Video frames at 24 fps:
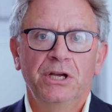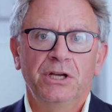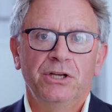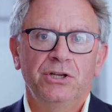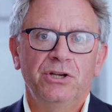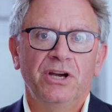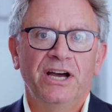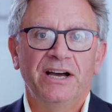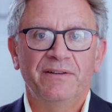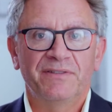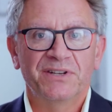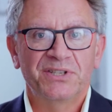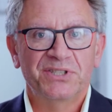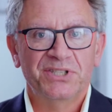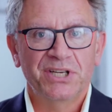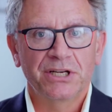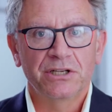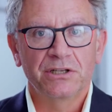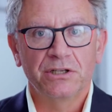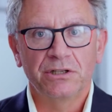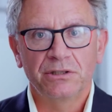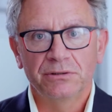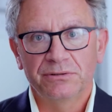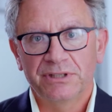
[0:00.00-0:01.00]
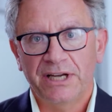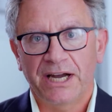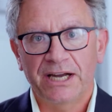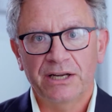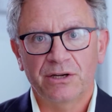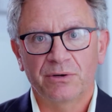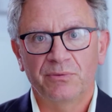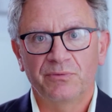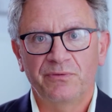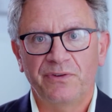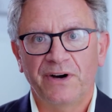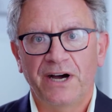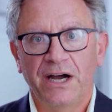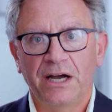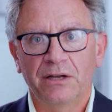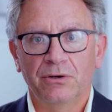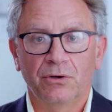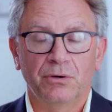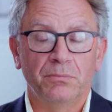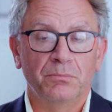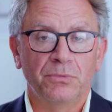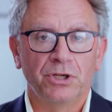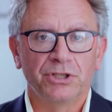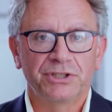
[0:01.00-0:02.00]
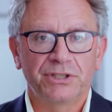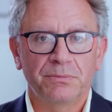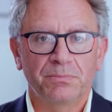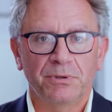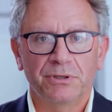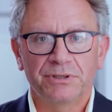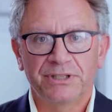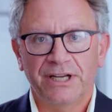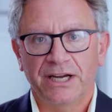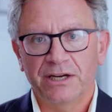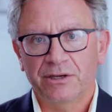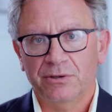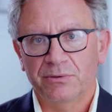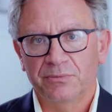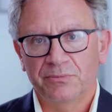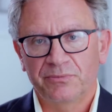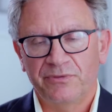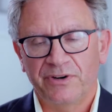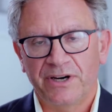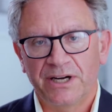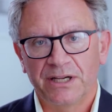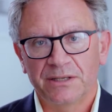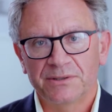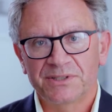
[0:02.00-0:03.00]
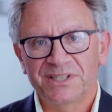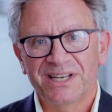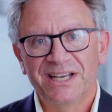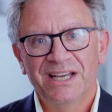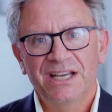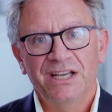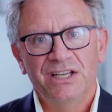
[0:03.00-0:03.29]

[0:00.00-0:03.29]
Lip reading: You have a single DICOM file or multiple DICOM files.